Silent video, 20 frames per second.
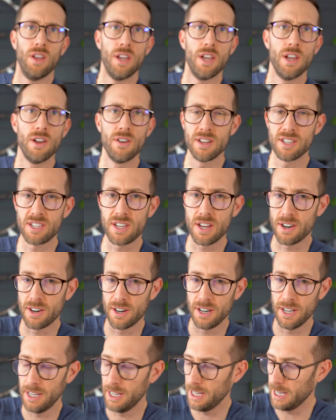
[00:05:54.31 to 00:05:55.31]
Here it is here.
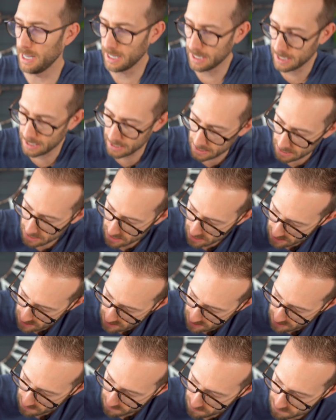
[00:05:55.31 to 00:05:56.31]

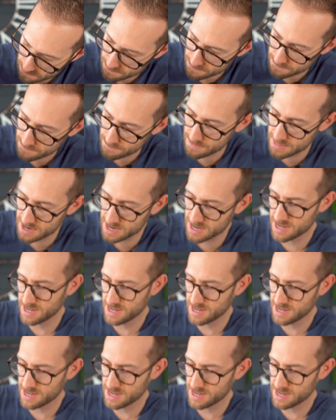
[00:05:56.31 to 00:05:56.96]
Um,